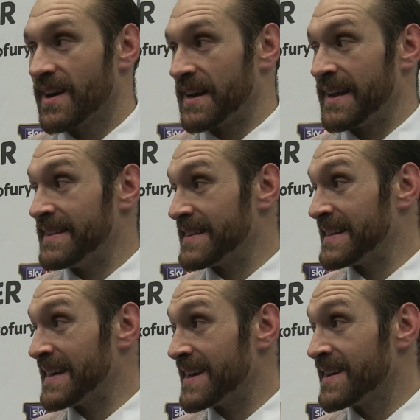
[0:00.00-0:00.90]
And at the end of
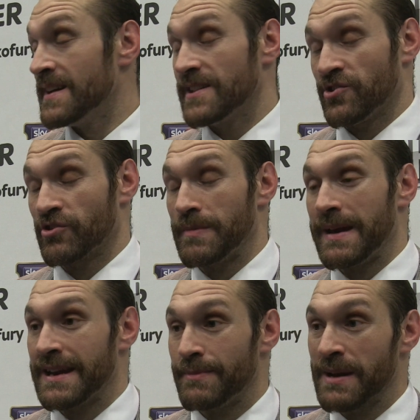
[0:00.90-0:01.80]
the day, there's only
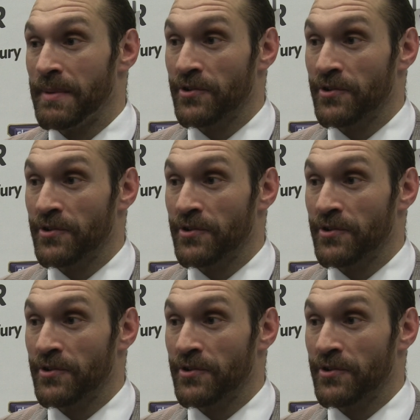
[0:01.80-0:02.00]
me and him in a